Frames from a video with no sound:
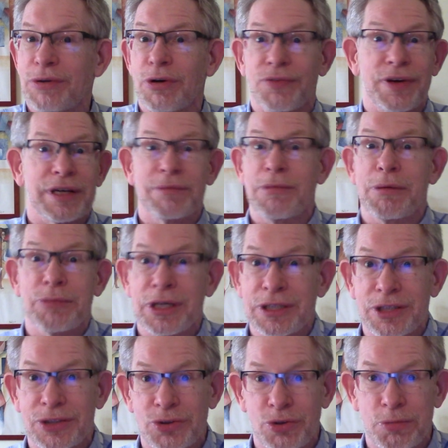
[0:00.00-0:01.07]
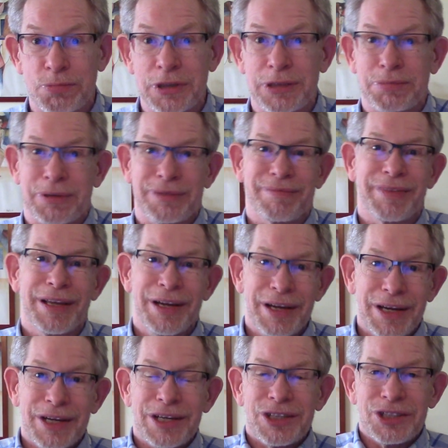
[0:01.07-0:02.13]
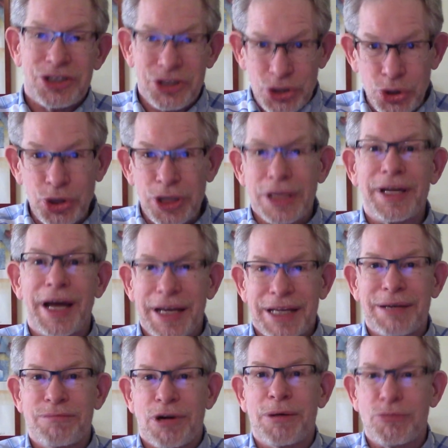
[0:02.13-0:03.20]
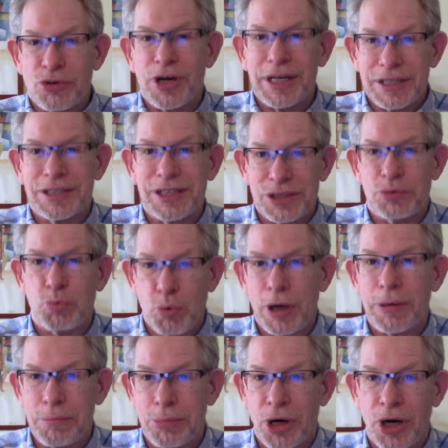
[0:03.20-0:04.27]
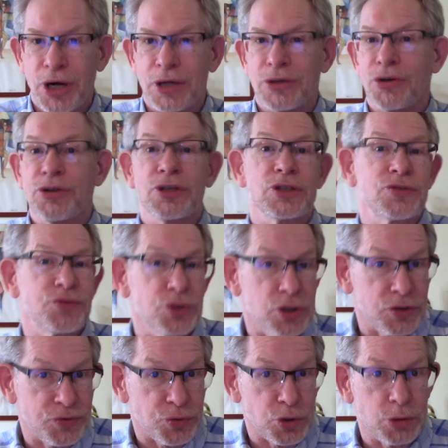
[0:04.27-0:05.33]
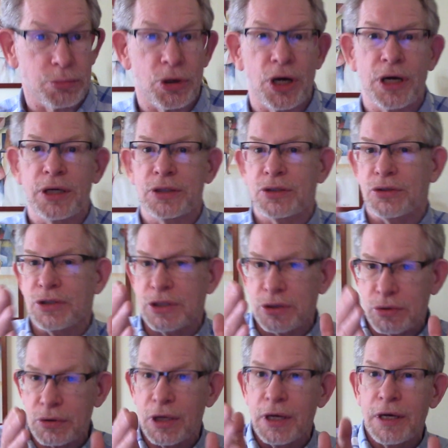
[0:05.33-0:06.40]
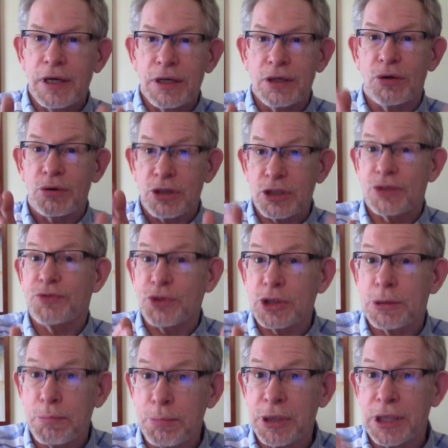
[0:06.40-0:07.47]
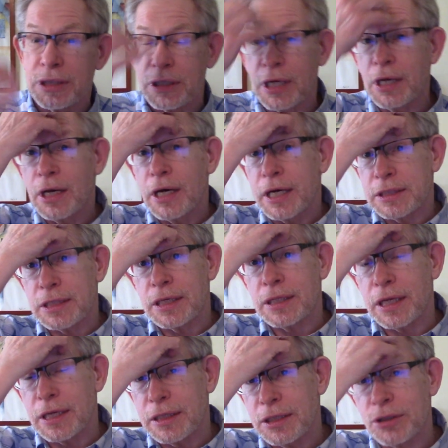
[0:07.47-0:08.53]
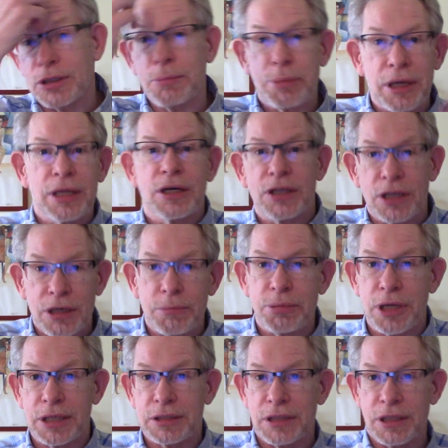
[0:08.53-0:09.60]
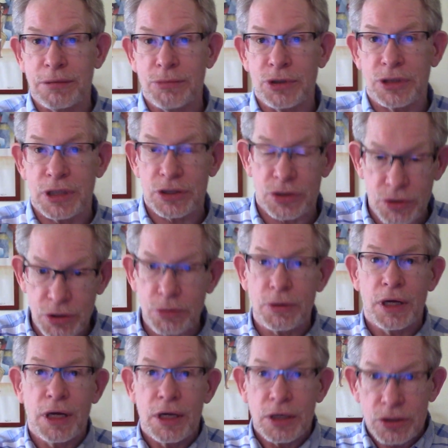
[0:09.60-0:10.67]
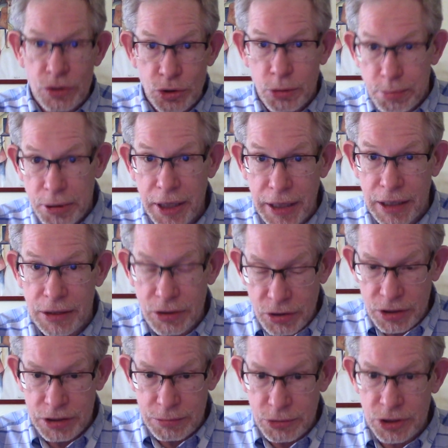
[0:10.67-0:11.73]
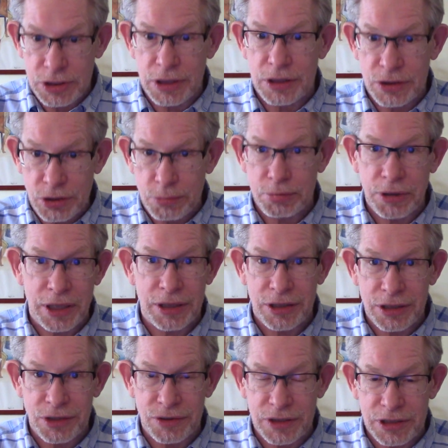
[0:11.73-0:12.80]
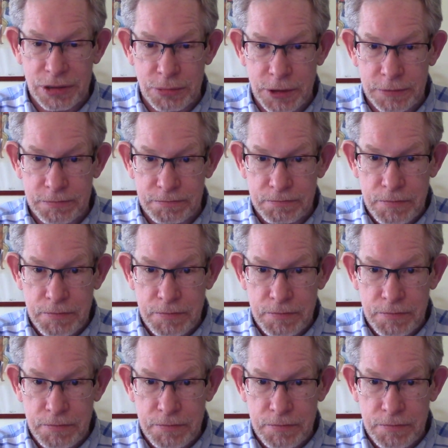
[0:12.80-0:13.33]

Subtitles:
know if I can memorize this whole piece, but surely I can memorize this 1 bar or this first 4 bars or this, this first beat, depending on the complexity of the music. So you play it. You look at the music and you play it on your instrument.